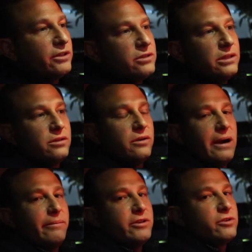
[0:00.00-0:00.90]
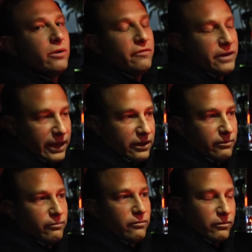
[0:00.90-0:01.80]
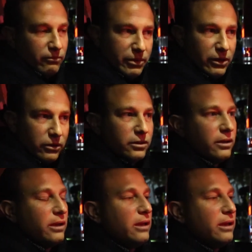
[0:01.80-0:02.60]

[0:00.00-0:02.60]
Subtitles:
I just need to know how many square feet I can build,